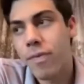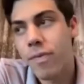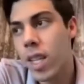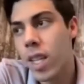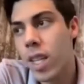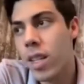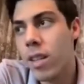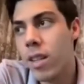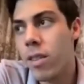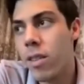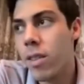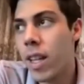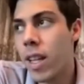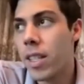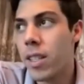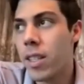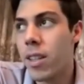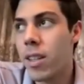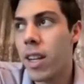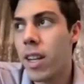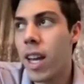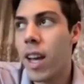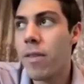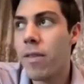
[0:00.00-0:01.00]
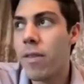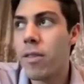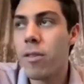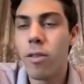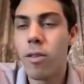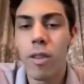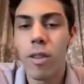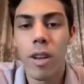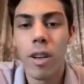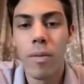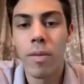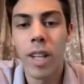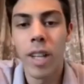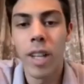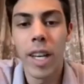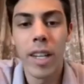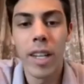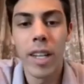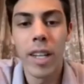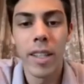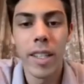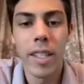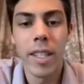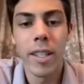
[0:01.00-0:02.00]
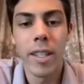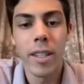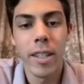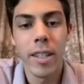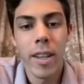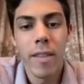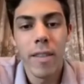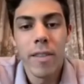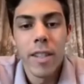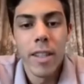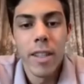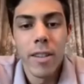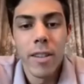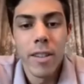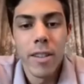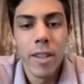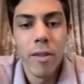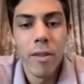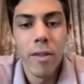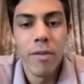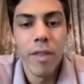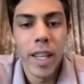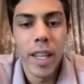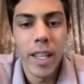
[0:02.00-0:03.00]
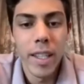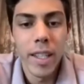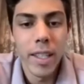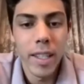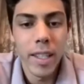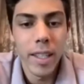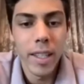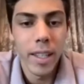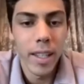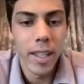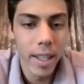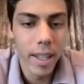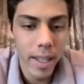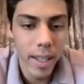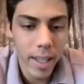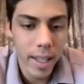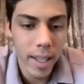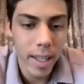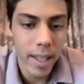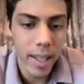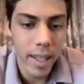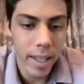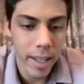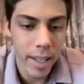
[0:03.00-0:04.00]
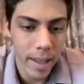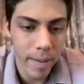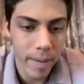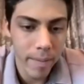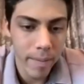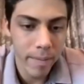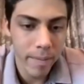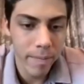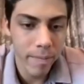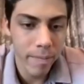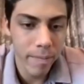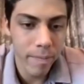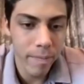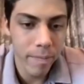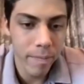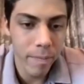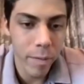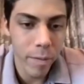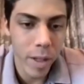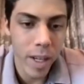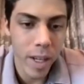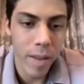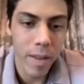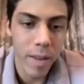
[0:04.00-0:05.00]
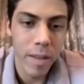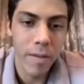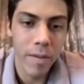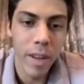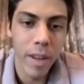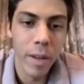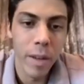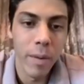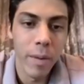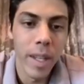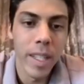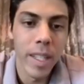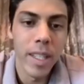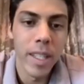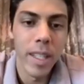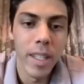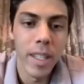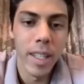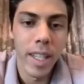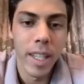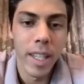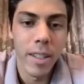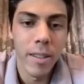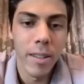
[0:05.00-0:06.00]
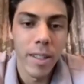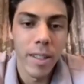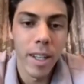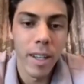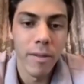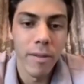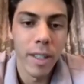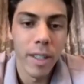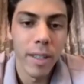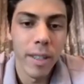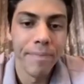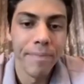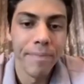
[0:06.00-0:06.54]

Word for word: you know that's going to have to apply to this year because obviously there's no fans and um, you're gonna have to find ways to, to get yourself up